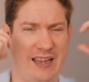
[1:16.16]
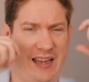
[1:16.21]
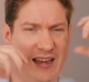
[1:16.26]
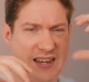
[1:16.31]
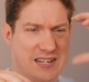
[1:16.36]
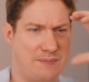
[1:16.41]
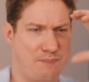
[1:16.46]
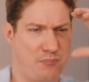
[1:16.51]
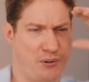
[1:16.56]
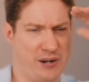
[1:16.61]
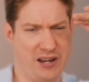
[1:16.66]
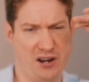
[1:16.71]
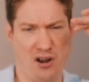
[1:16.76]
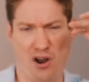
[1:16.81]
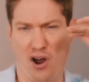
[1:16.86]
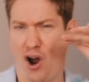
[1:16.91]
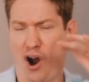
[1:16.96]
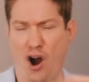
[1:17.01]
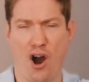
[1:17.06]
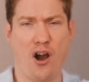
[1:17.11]
is putting
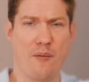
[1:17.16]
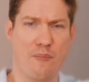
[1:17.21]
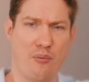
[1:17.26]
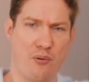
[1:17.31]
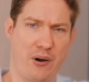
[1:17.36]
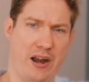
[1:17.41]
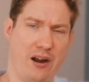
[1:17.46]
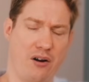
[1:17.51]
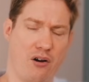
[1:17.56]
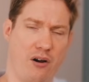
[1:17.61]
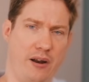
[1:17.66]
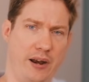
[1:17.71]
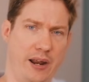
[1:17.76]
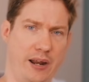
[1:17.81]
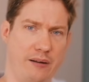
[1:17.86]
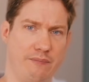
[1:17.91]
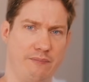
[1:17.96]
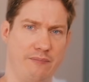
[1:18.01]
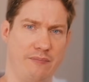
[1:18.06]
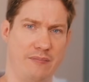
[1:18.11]
a hard brake on
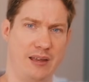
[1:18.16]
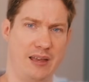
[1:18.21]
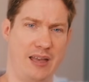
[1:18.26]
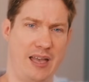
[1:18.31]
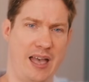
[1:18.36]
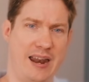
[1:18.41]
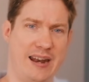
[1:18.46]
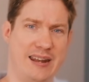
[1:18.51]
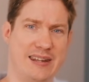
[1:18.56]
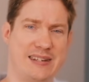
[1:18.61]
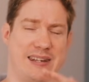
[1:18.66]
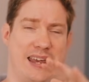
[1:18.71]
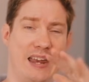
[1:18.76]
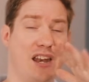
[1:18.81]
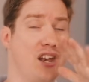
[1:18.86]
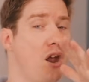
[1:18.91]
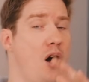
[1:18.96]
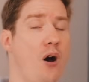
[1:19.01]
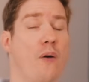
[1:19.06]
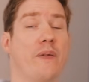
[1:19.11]
it and is
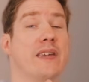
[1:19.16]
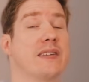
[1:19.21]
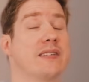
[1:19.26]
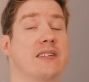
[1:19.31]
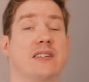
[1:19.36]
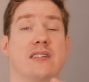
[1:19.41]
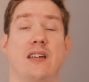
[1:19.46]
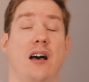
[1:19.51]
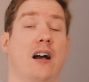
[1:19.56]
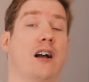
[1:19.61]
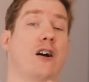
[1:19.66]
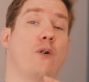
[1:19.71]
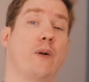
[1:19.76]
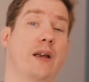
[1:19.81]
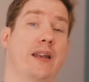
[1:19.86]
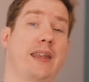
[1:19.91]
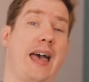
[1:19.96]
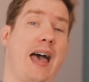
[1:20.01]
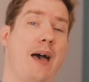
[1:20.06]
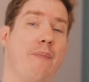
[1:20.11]
saying, no, this is not
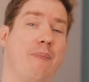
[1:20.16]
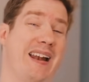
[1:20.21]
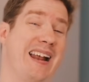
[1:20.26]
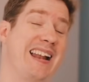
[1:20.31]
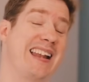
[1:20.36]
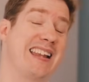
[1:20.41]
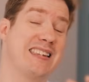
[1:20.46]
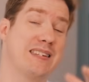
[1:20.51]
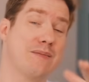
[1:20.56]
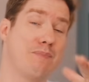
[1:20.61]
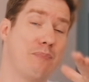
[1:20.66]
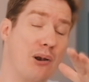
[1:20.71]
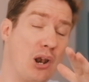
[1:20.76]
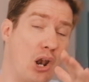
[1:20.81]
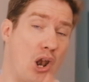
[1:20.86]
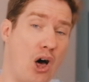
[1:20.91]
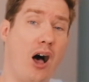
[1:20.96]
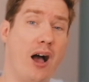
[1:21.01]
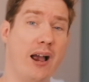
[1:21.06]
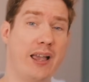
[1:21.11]
going to happen. And it is
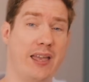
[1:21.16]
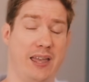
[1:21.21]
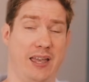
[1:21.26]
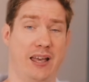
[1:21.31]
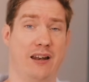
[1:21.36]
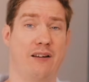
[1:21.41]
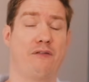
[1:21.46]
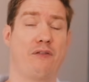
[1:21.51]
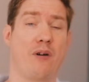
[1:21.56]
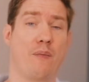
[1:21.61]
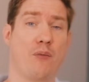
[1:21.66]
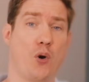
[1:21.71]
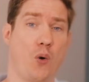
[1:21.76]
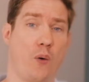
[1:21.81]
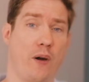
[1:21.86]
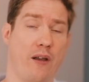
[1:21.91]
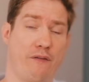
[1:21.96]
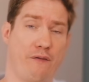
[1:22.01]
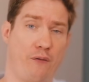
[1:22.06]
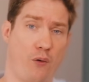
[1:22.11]
blocking it from
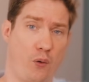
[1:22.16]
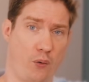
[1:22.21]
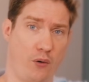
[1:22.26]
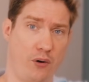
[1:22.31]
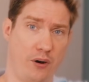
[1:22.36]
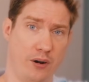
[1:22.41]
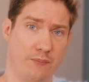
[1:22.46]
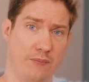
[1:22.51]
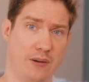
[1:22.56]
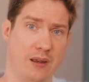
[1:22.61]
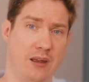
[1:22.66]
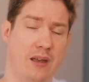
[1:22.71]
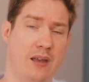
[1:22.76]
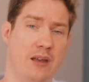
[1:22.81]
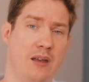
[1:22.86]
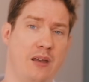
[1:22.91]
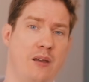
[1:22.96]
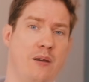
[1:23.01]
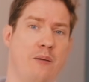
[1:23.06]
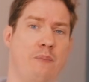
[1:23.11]
going forward
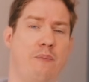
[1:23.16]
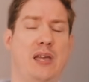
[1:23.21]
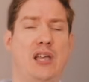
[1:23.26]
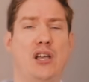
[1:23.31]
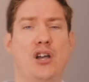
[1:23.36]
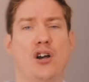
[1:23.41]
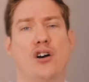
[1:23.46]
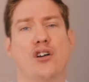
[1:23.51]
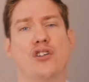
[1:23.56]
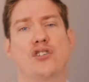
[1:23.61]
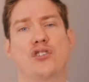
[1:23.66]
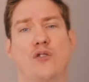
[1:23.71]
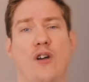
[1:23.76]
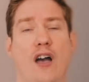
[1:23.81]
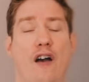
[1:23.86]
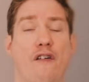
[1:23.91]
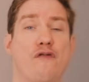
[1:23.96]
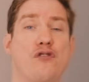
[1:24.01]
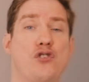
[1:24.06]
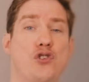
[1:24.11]
because you
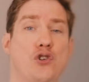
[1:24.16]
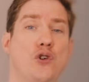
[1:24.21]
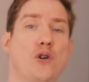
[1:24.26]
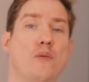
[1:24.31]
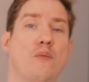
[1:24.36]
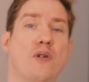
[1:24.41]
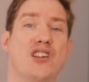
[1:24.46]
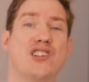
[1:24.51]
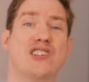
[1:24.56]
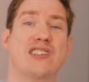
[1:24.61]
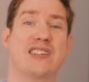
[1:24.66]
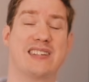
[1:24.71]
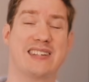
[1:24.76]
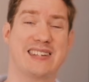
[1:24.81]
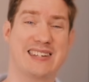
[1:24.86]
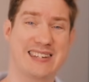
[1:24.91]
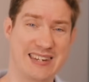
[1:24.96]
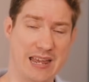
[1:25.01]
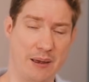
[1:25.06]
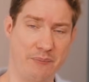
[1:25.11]
have too much
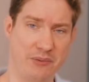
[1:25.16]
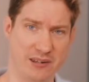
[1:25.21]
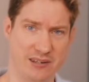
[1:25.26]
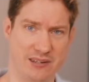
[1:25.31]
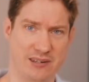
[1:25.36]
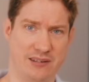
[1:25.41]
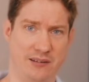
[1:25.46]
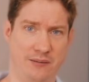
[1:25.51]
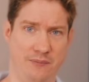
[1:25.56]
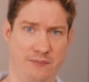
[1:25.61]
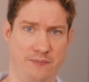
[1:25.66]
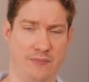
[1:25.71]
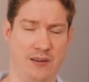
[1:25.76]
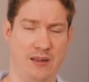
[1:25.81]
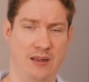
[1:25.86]
skepticism.